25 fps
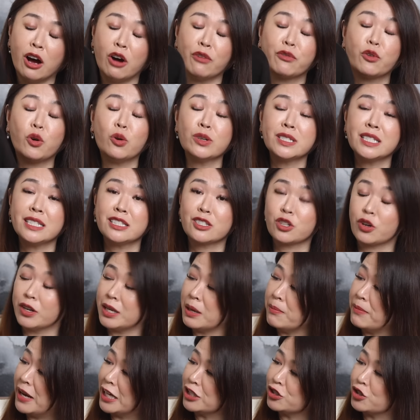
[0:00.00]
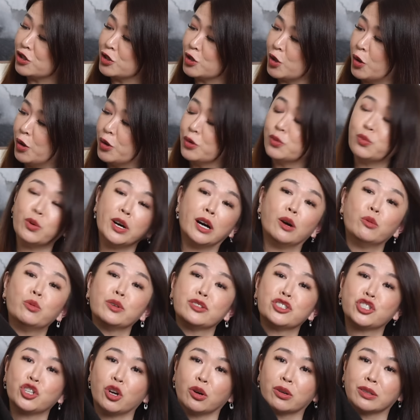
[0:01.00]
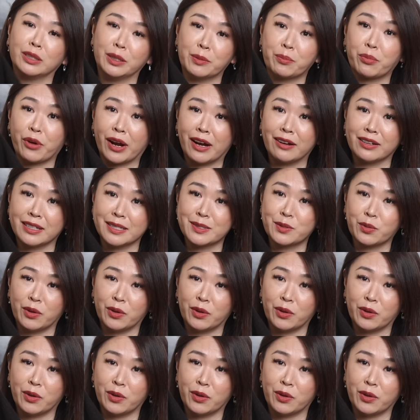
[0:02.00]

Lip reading: of course it's going to match so well with chocolate brown as